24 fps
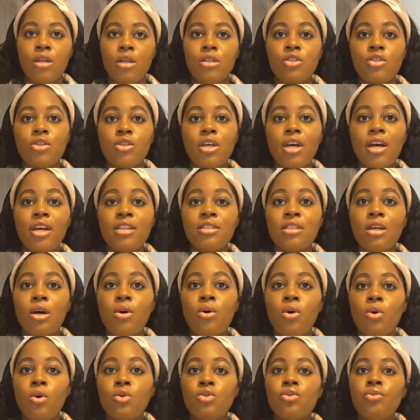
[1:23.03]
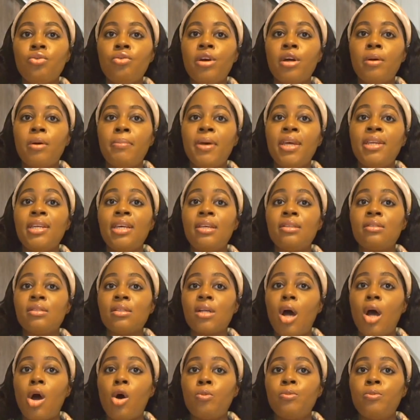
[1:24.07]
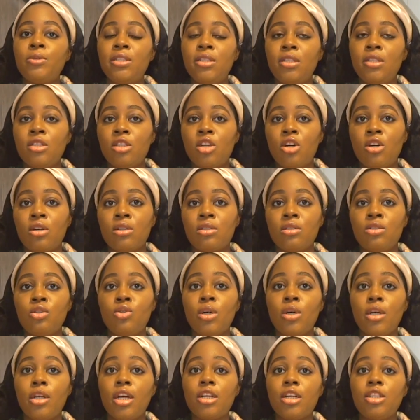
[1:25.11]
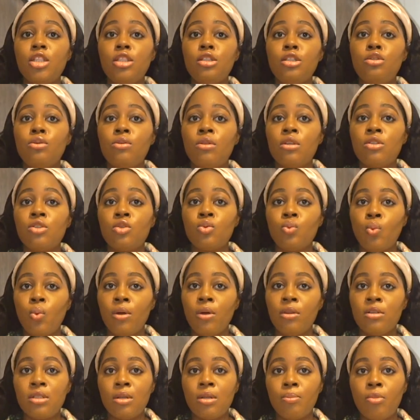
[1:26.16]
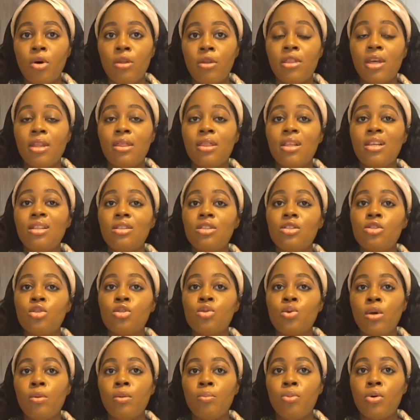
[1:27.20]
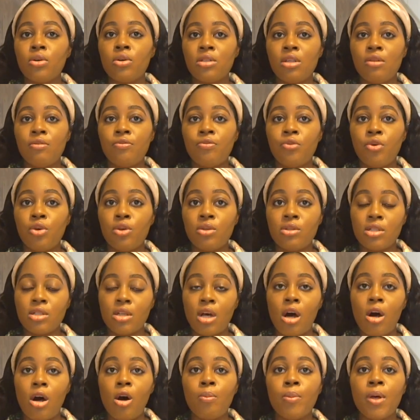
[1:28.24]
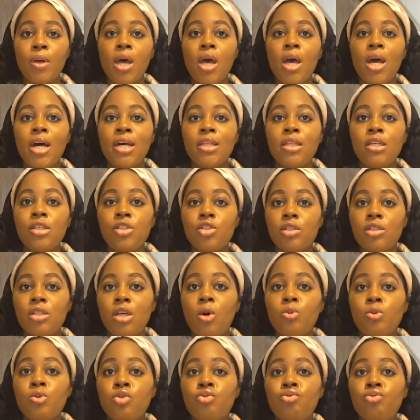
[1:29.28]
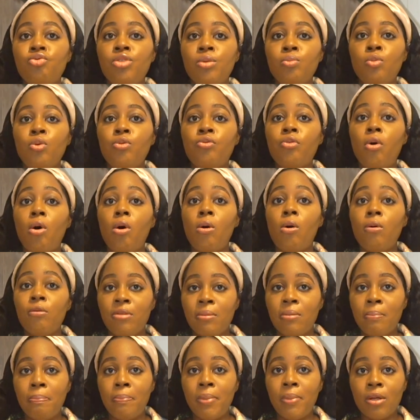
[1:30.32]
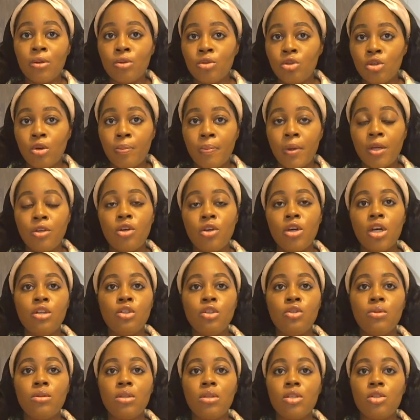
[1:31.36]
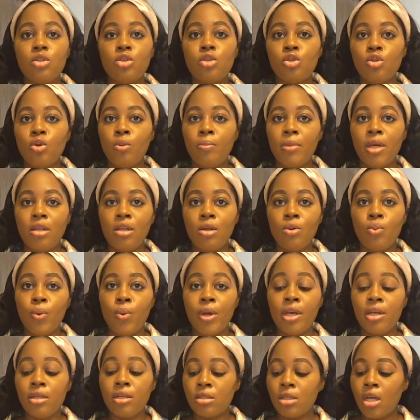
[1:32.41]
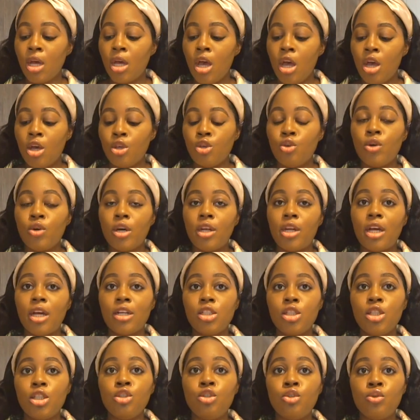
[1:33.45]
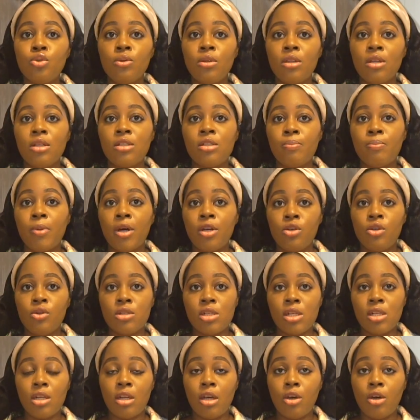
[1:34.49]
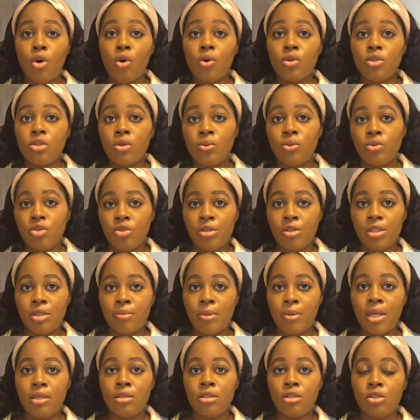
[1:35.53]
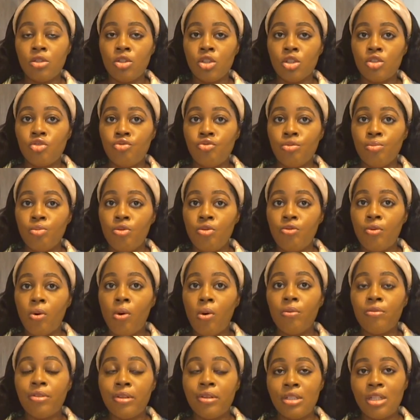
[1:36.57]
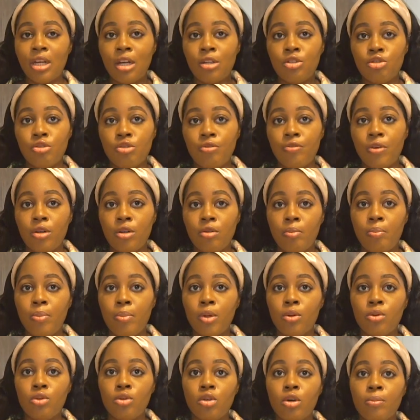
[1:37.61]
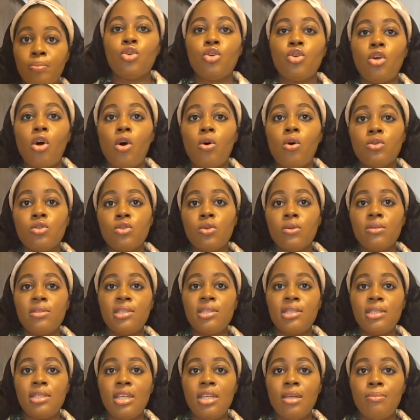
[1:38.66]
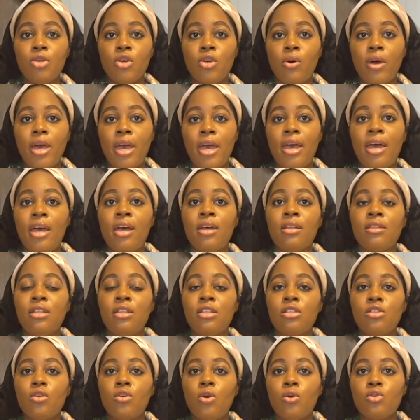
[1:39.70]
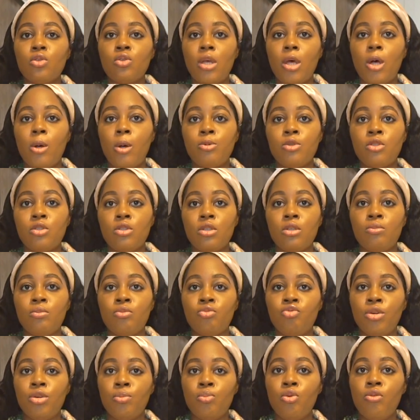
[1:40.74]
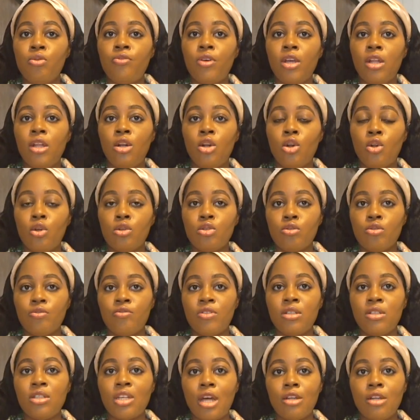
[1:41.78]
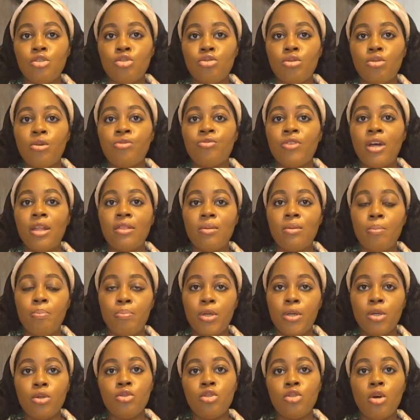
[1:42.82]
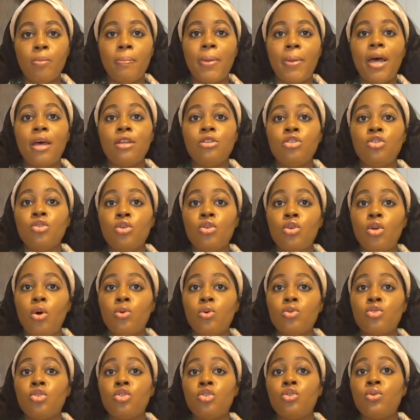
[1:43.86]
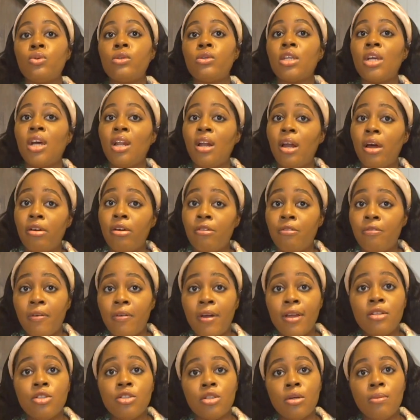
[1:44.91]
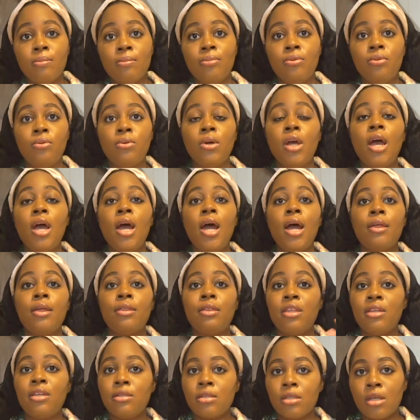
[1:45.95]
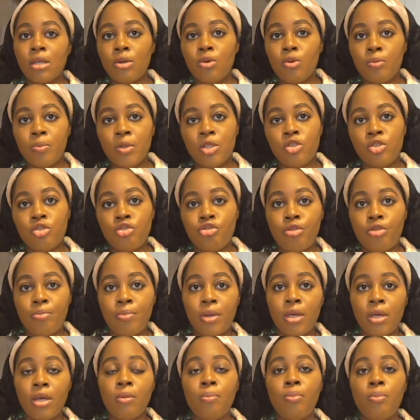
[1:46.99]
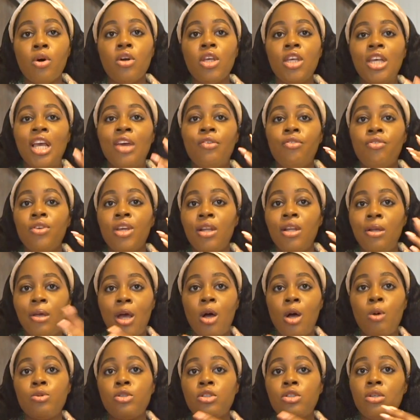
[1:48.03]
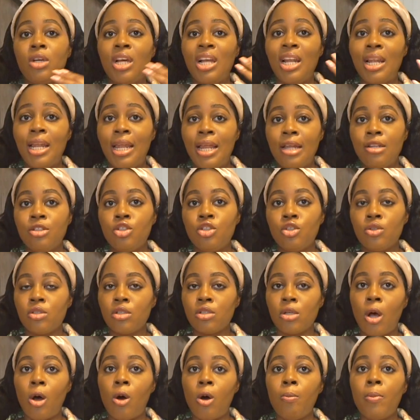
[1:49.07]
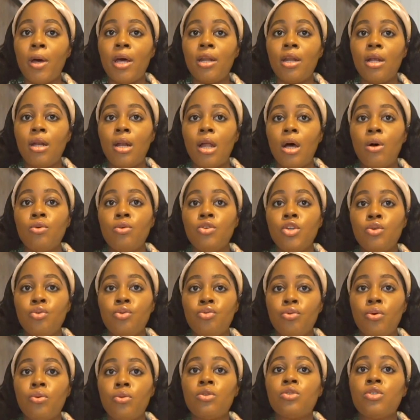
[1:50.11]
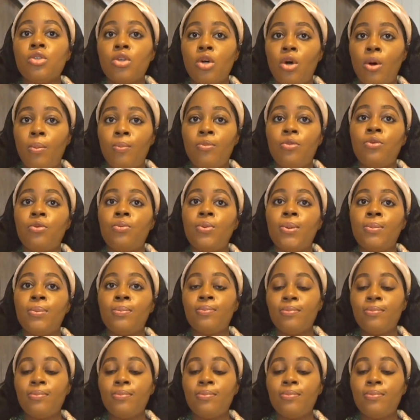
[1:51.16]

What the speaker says: So guys, I'll also recommend a scalp detox. You can actually do this once a month, and this is so important for your scalp. This just helps to remove all the buildup, and you can do this so many ways. You can actually do this by using a hot oil treatment to just remove all the dandruff and the buildup. You could also steam your hair. This also helps to remove a lot of the dandruff and the buildup, and you could also use a clarifying shampoo. This could be stripping, but it really helps to cleanse your scalp and allow new growth to come through.